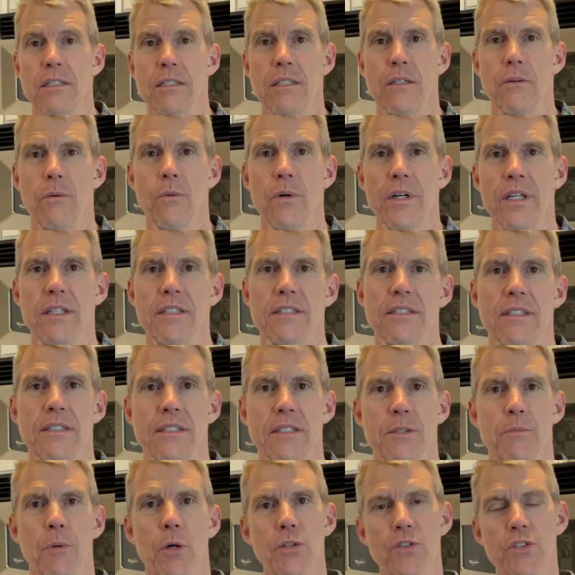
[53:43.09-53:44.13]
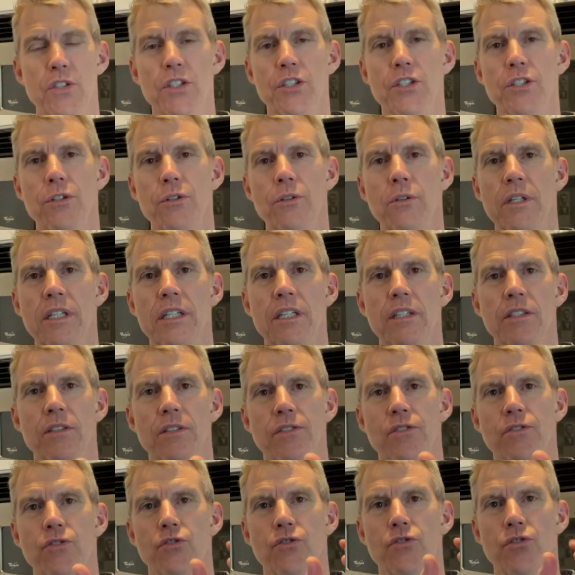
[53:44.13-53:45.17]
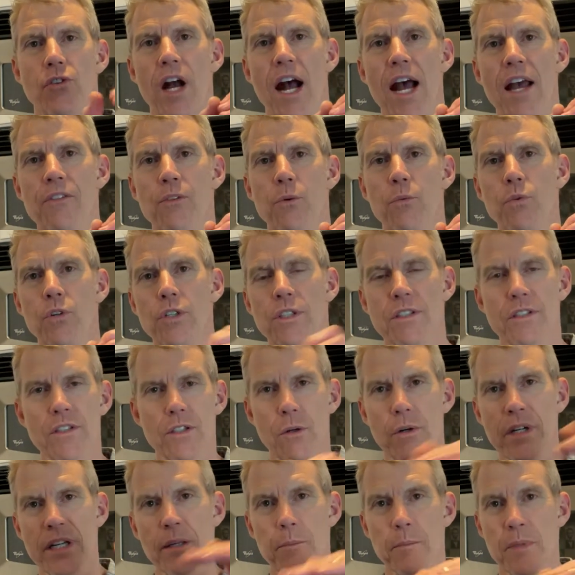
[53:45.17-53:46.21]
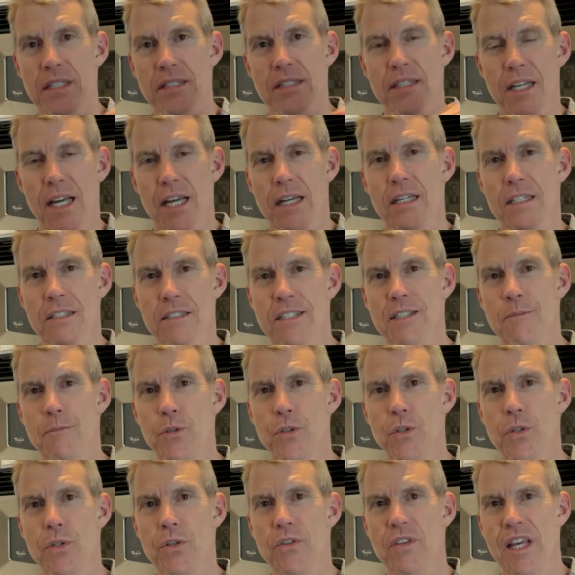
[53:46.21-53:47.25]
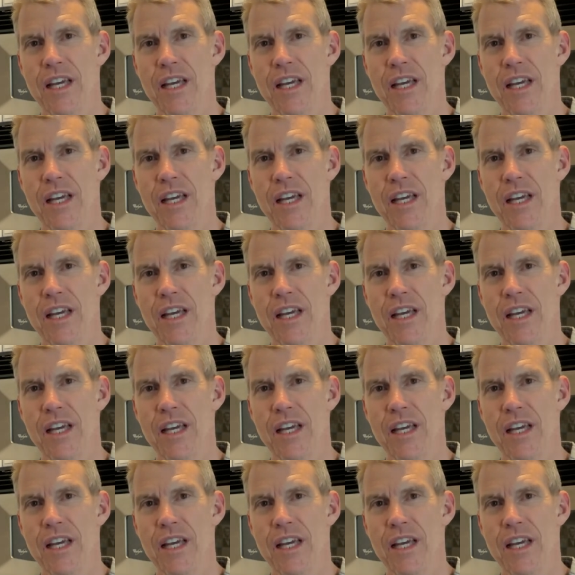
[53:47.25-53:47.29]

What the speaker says: What it's supposed to do is dry the wood so it can be sanded smooth,